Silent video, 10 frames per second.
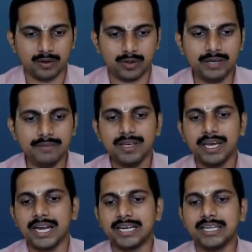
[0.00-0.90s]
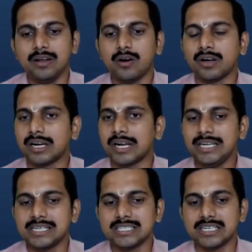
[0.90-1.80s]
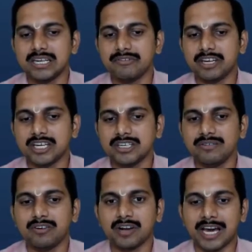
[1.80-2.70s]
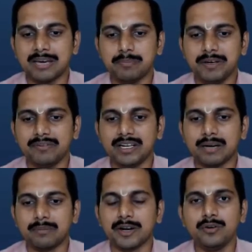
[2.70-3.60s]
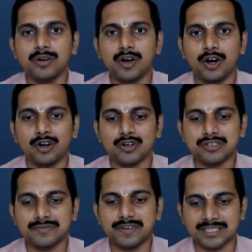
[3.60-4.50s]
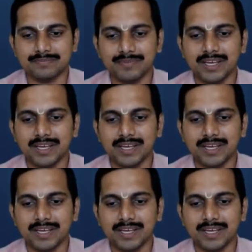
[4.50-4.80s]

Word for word: Okay. And then online certification for IPATE will come around August 1st.